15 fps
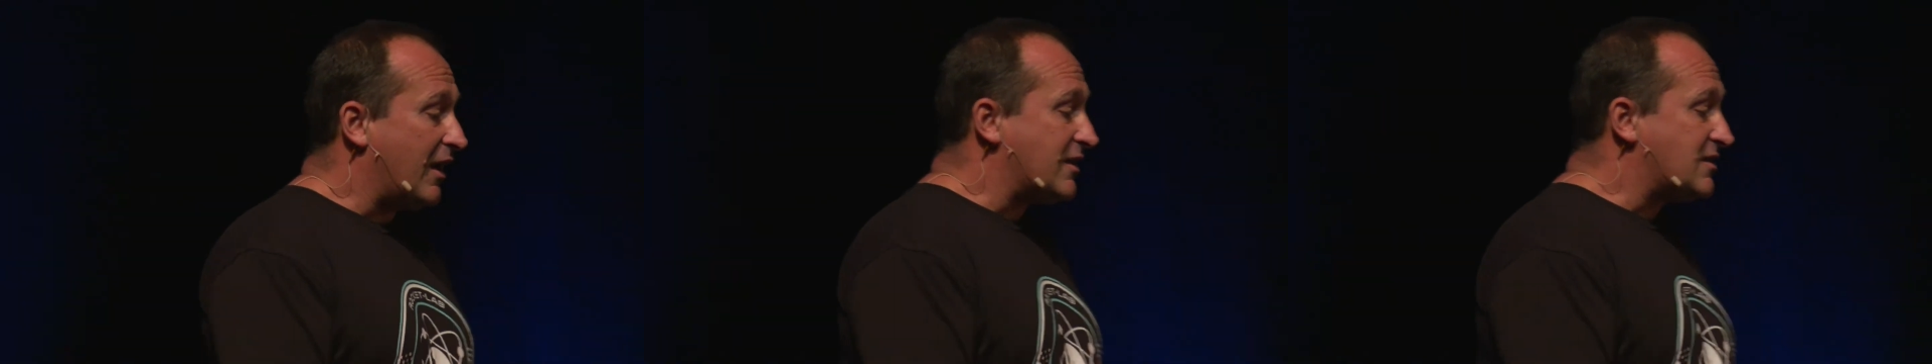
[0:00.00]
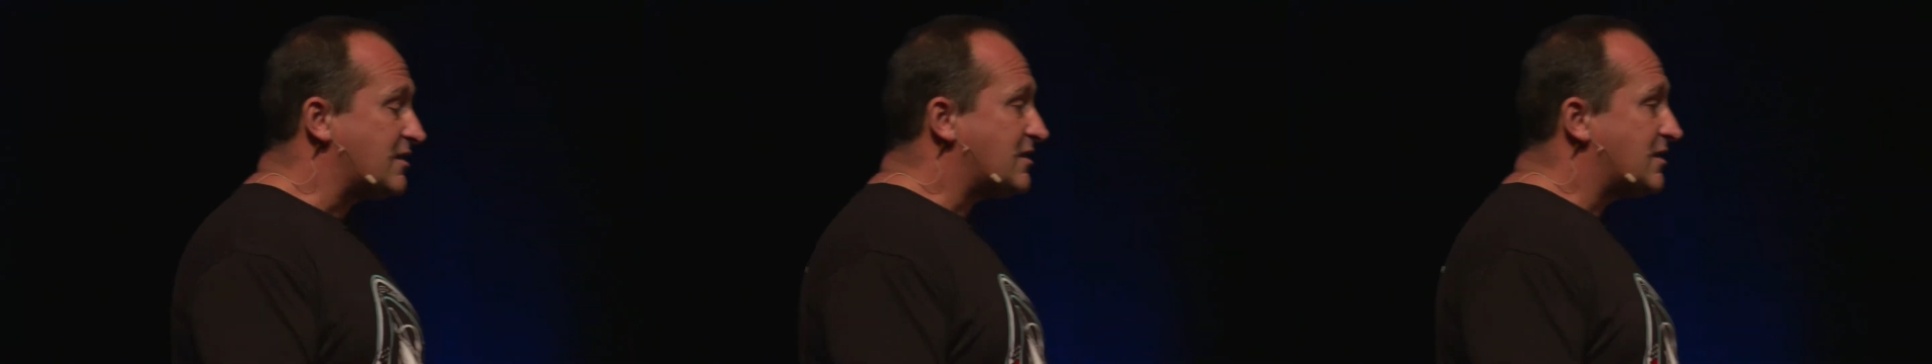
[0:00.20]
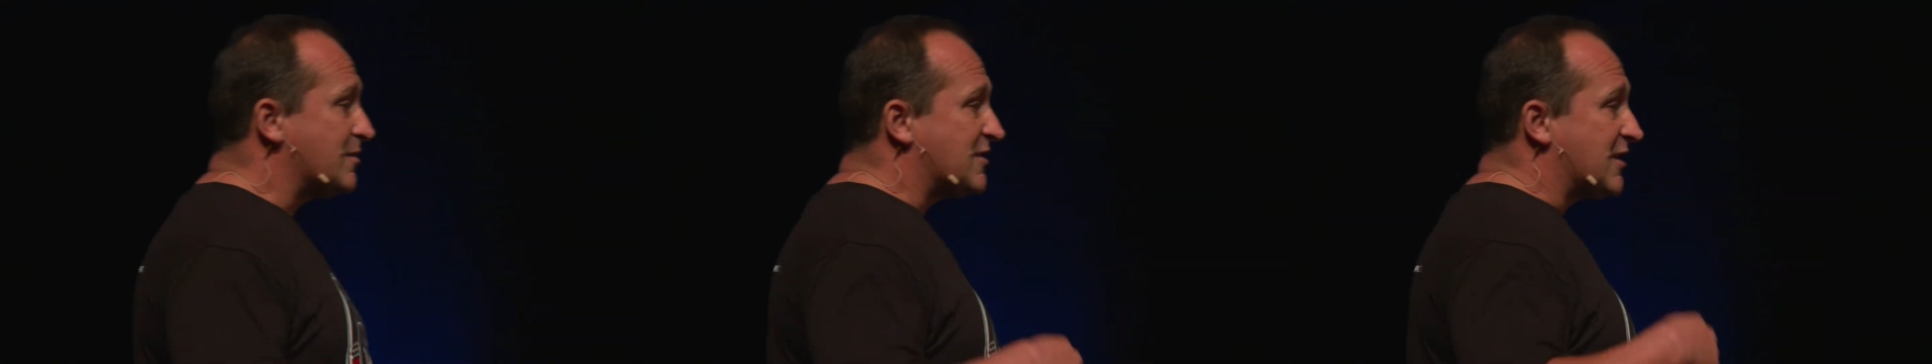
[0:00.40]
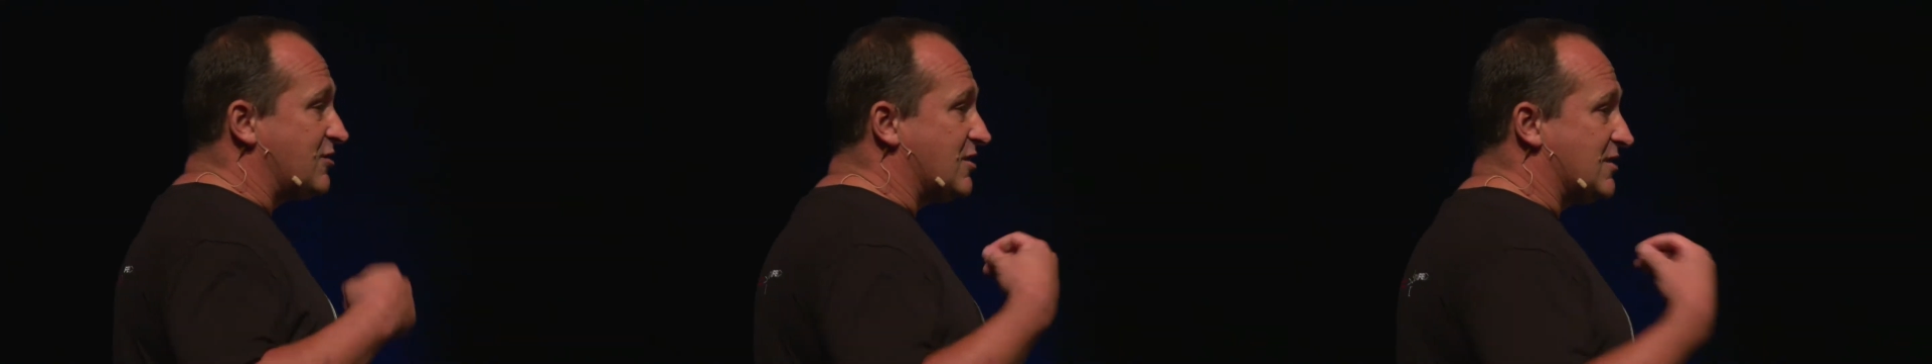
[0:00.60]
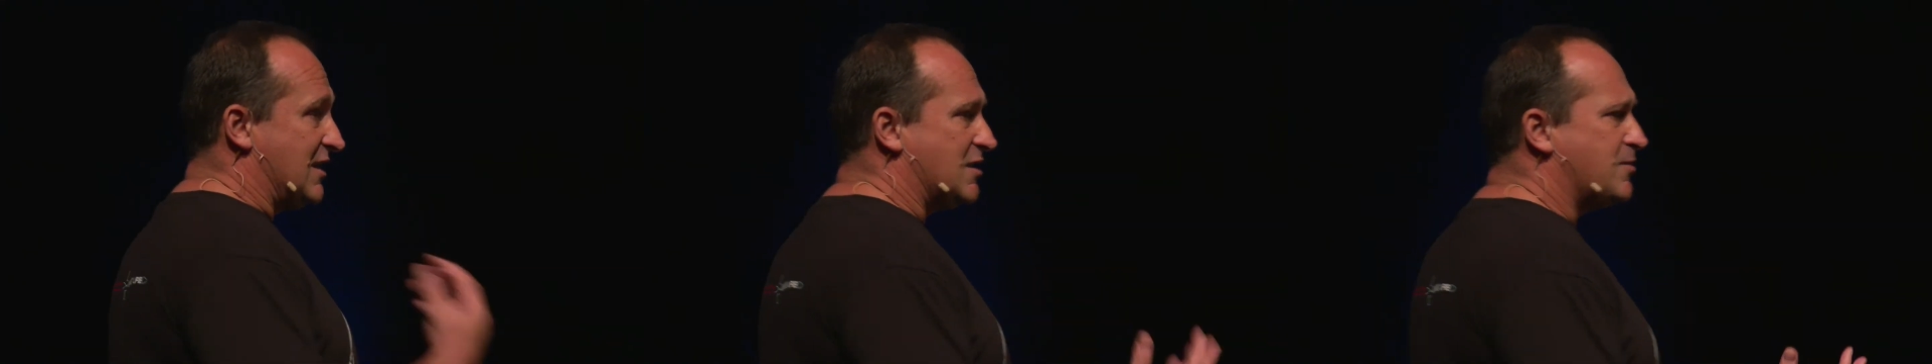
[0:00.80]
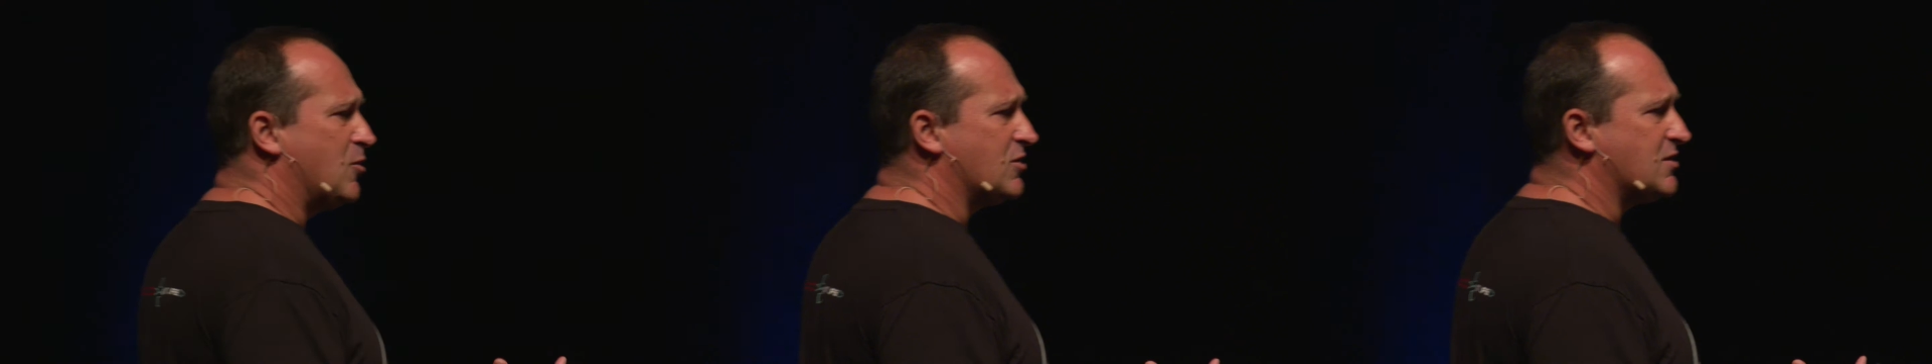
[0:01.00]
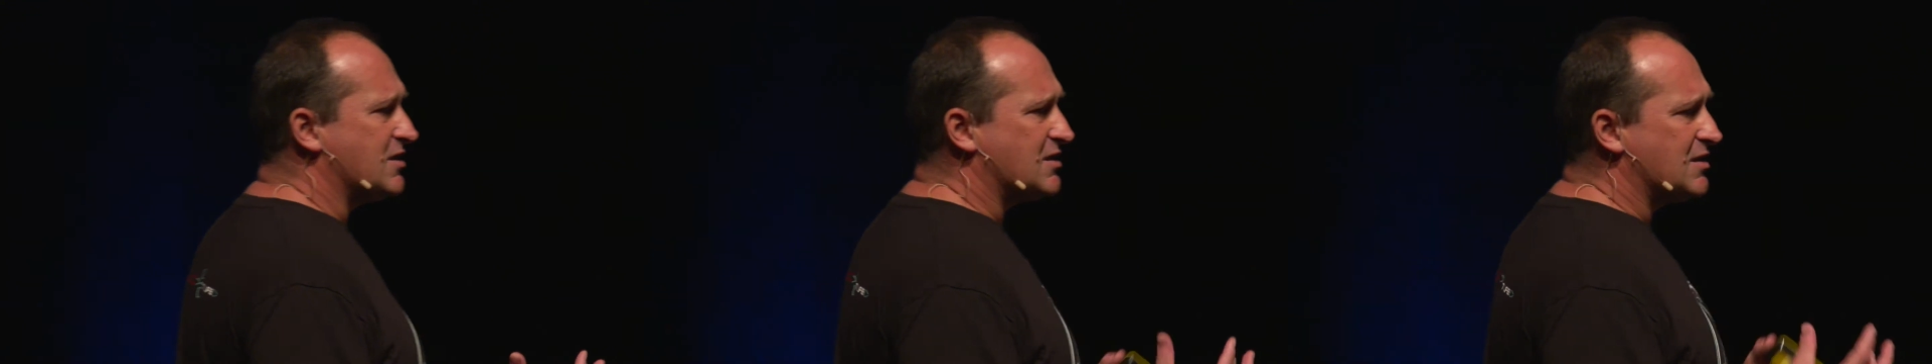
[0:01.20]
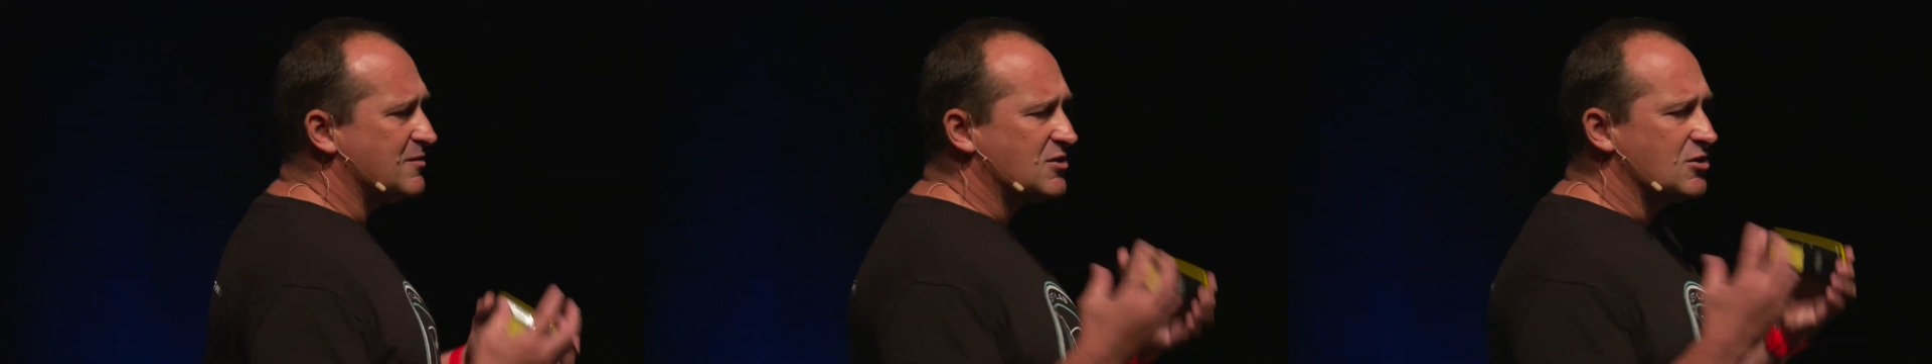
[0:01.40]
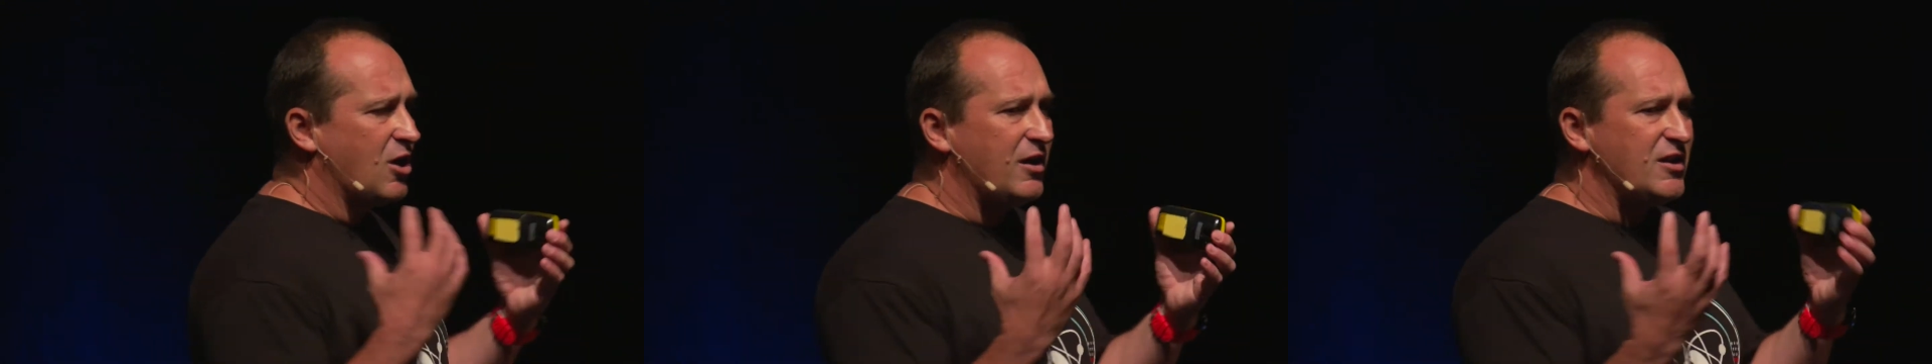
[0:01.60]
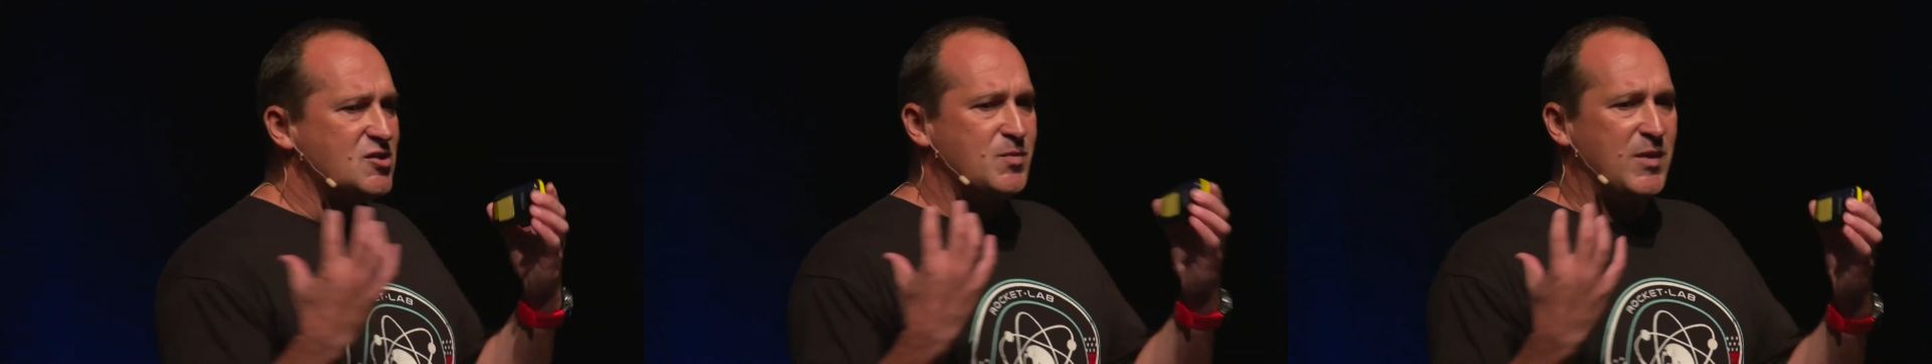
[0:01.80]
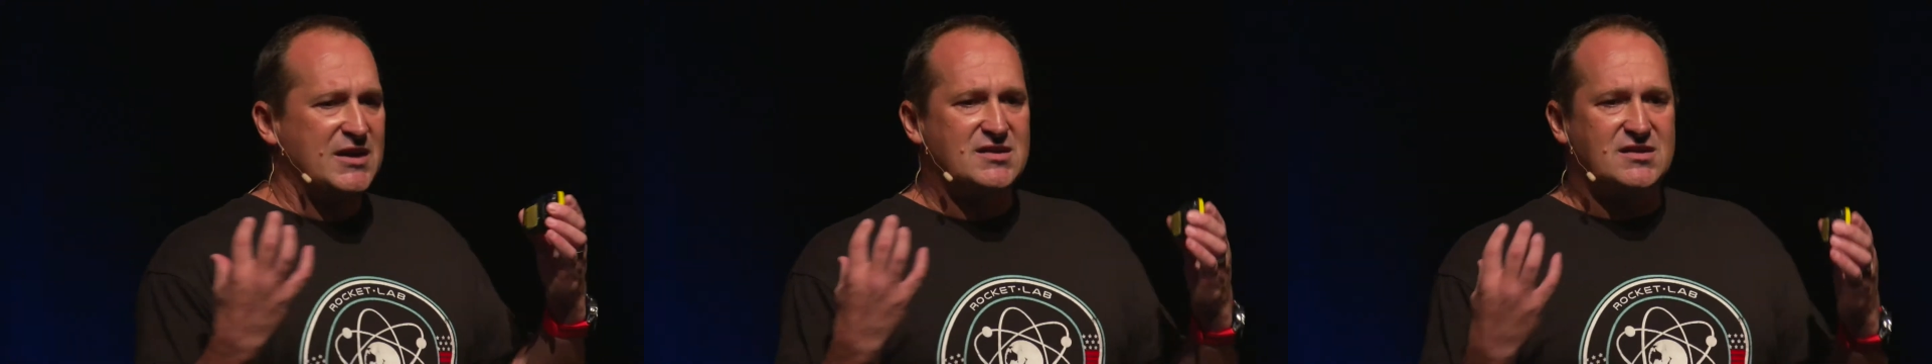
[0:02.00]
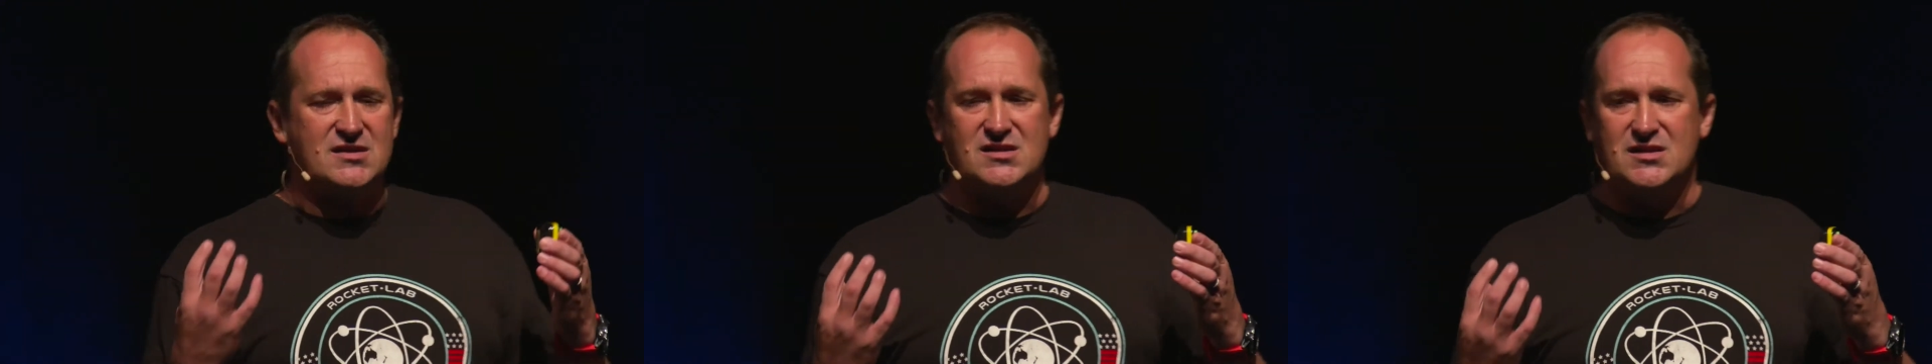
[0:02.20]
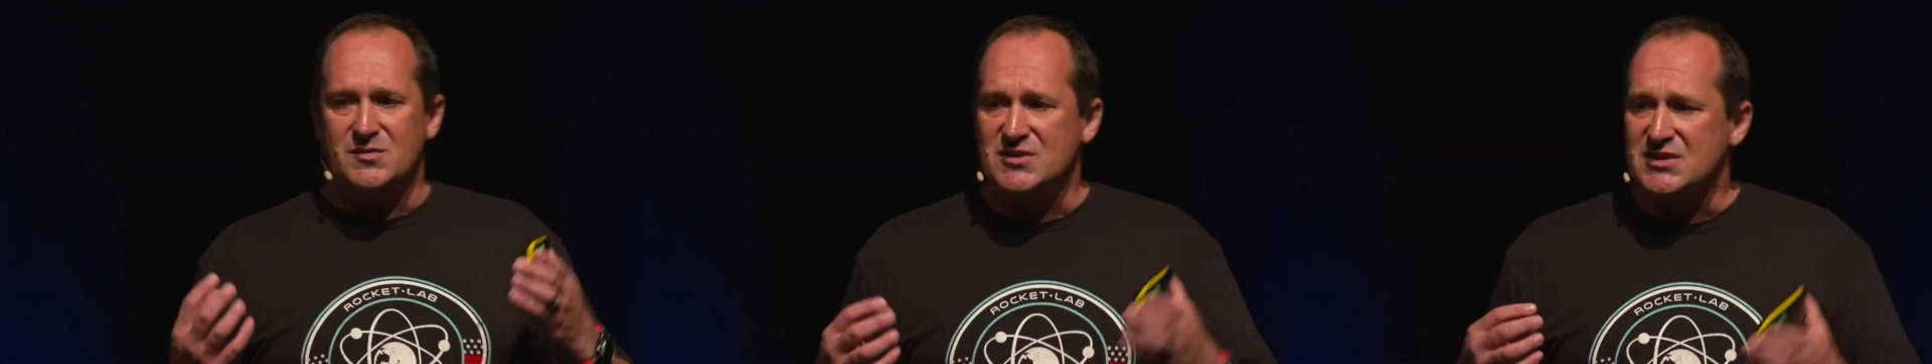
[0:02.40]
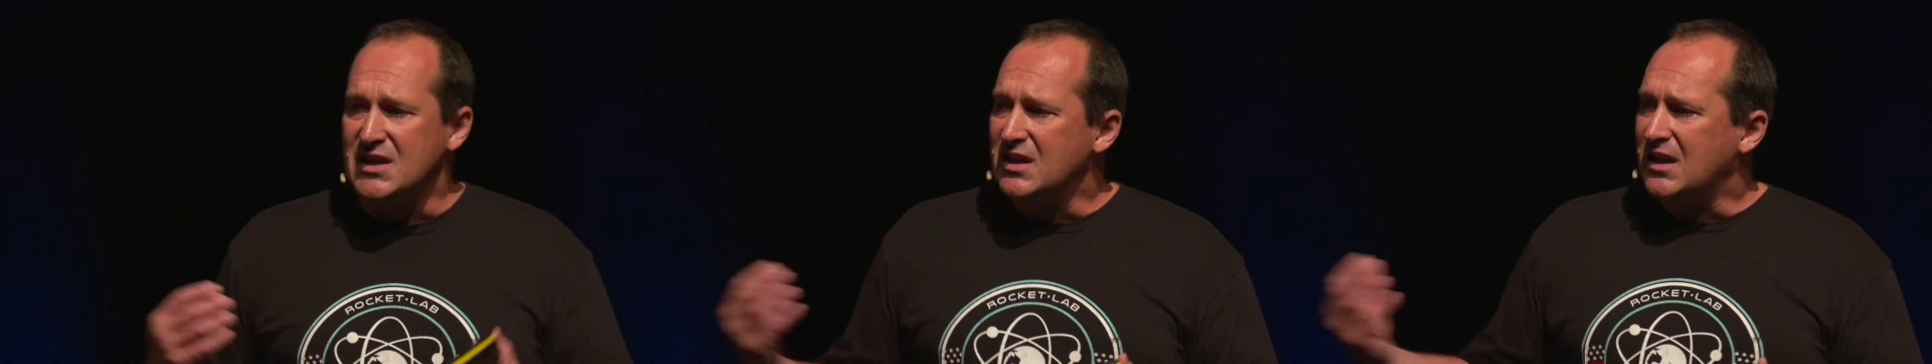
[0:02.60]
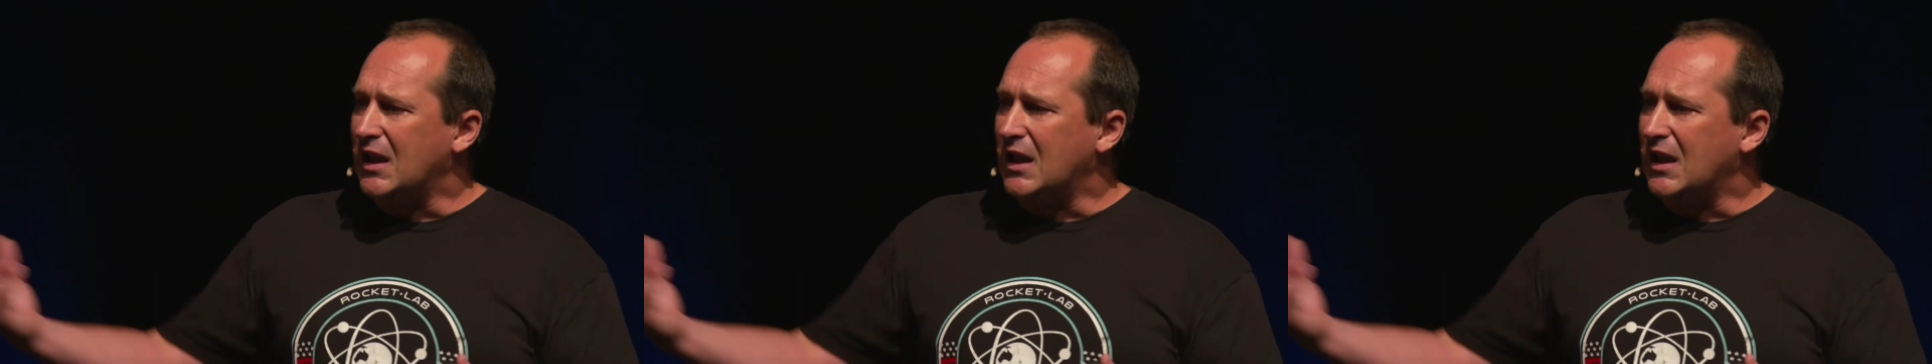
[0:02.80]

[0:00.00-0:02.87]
systems such as expert systems, knowledge-based systems,